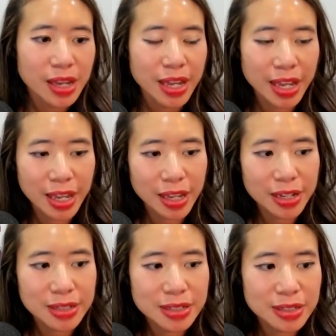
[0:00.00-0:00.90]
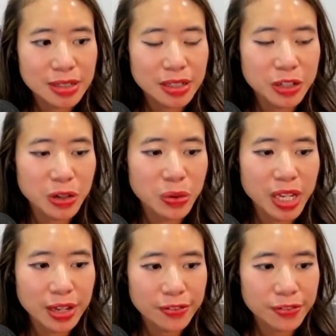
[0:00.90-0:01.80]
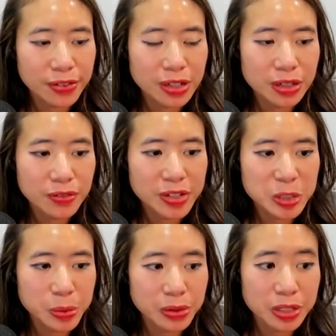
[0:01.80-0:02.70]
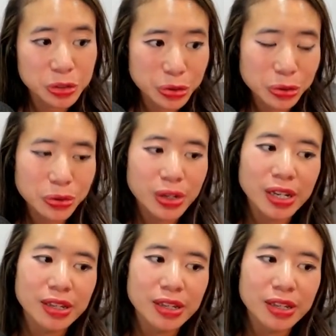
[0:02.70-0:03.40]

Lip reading: And, if visible is true,